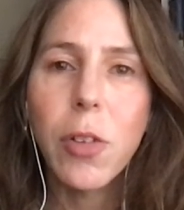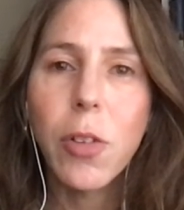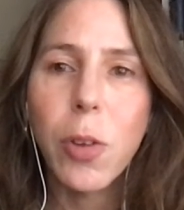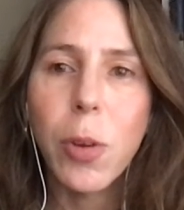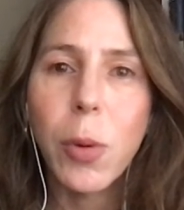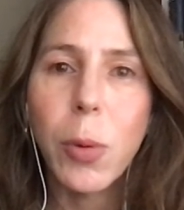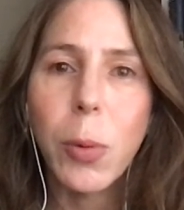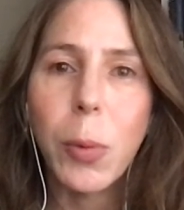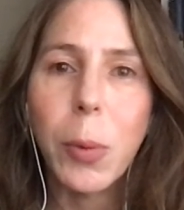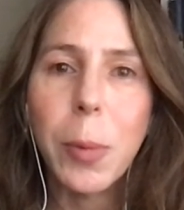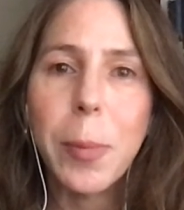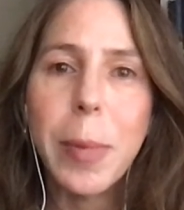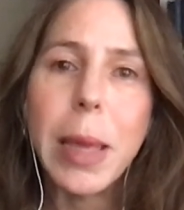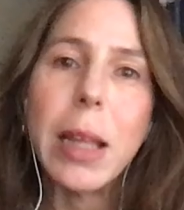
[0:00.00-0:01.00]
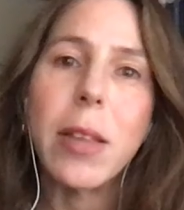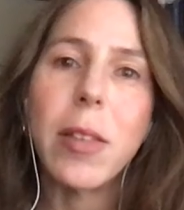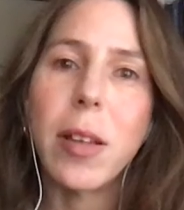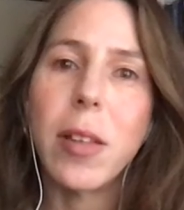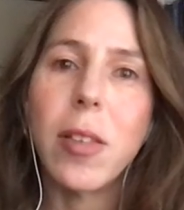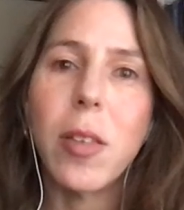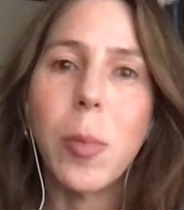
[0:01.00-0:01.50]
to be
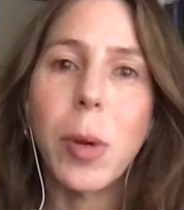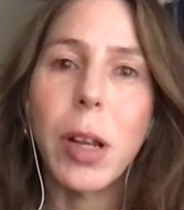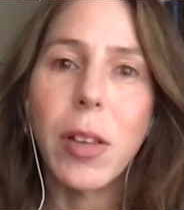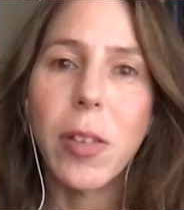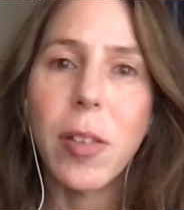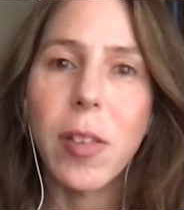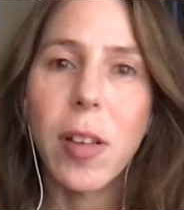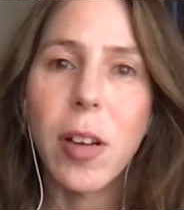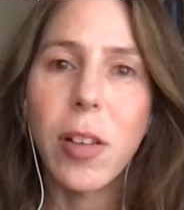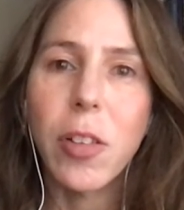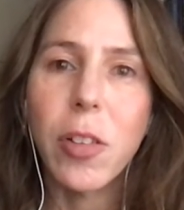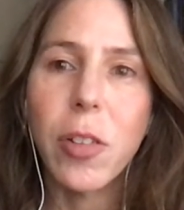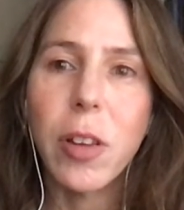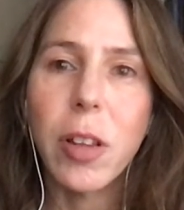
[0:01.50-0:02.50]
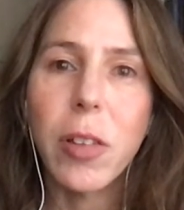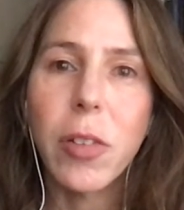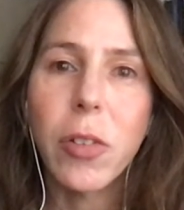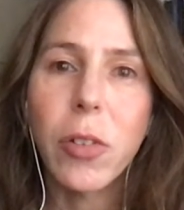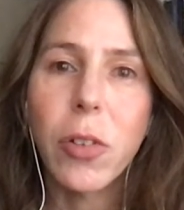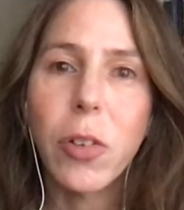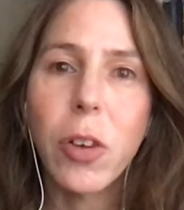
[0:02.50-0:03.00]
inside someone else's
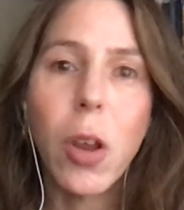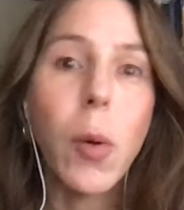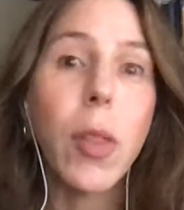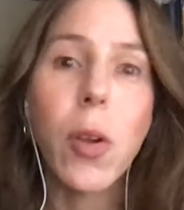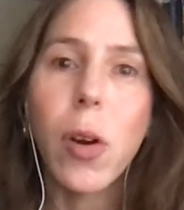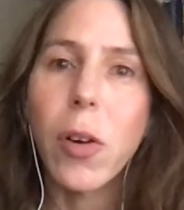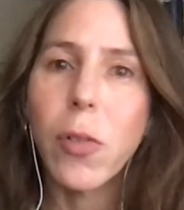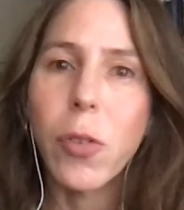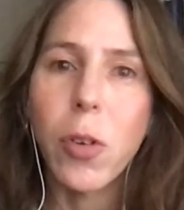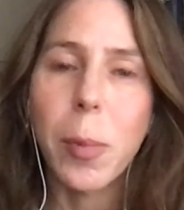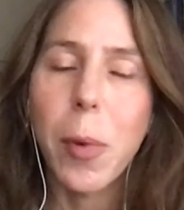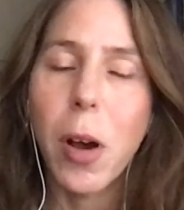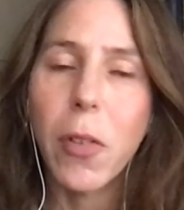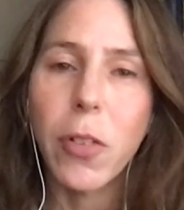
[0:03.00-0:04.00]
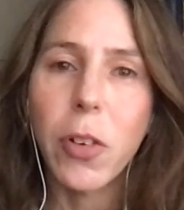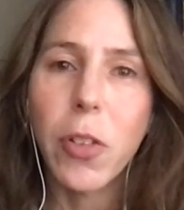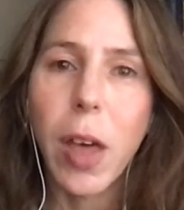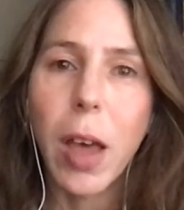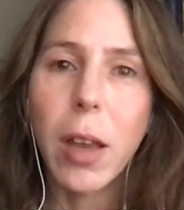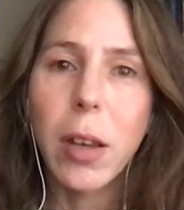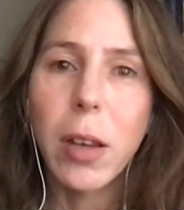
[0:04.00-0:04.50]
consciousness. No other art form offers
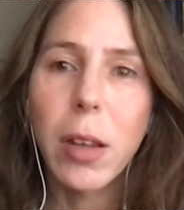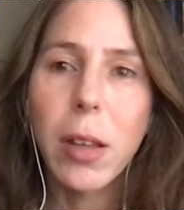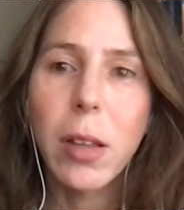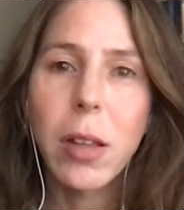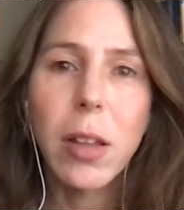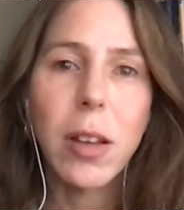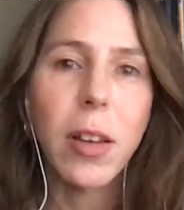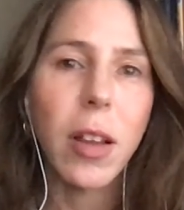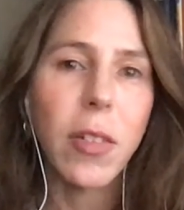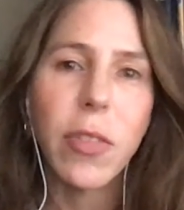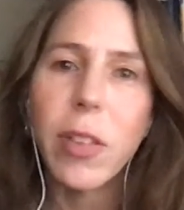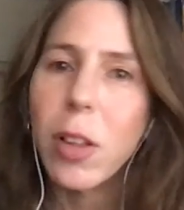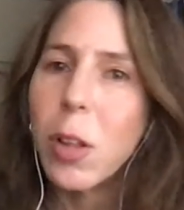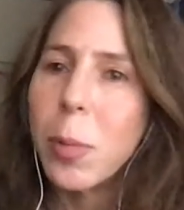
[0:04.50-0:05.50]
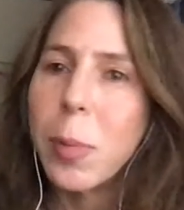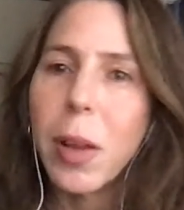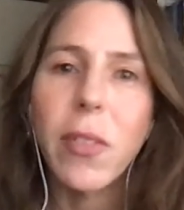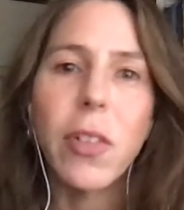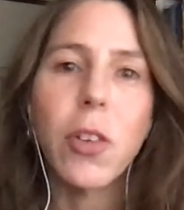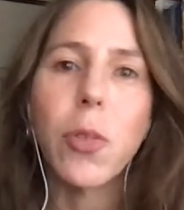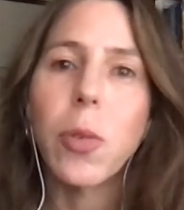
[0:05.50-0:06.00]
that. Not film,
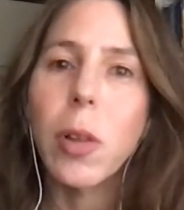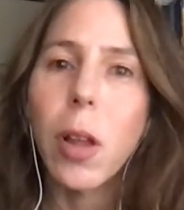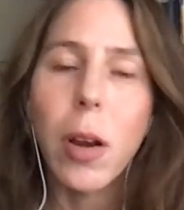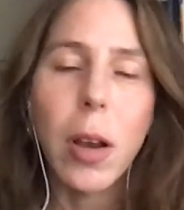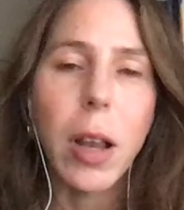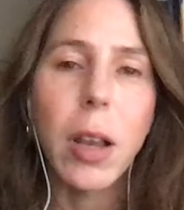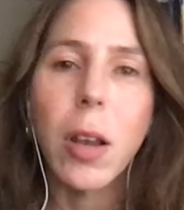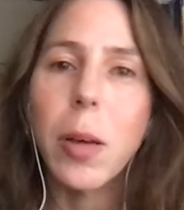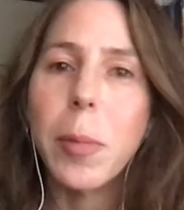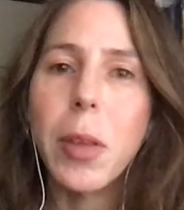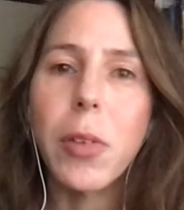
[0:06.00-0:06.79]
not visual art, and not